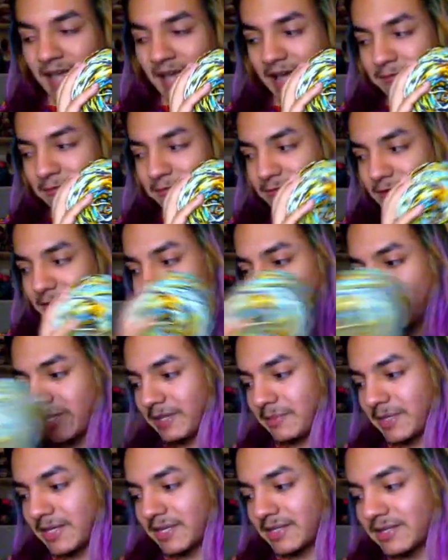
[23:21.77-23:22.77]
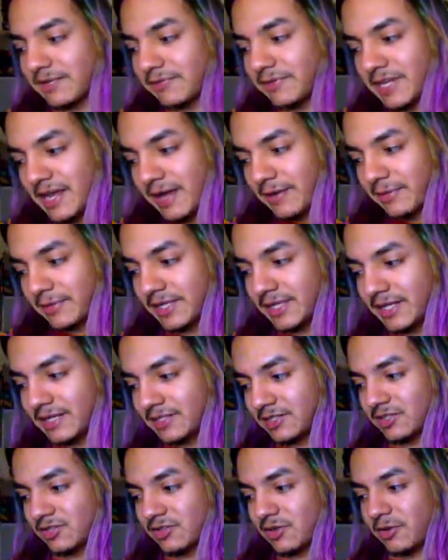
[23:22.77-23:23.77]
have fun with it, because every now and then it's
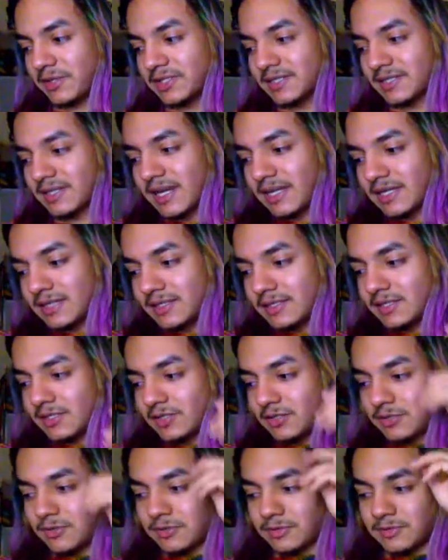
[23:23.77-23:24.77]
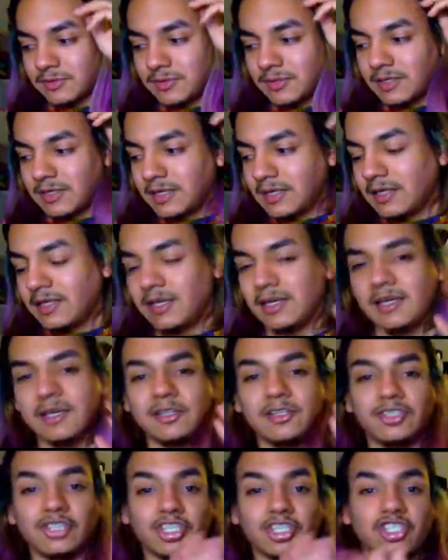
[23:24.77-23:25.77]
just always nice to
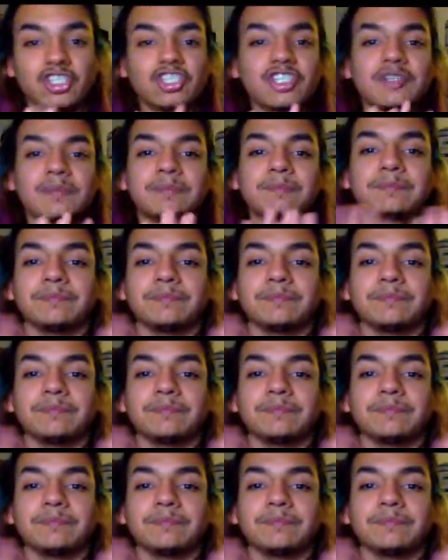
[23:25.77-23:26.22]
just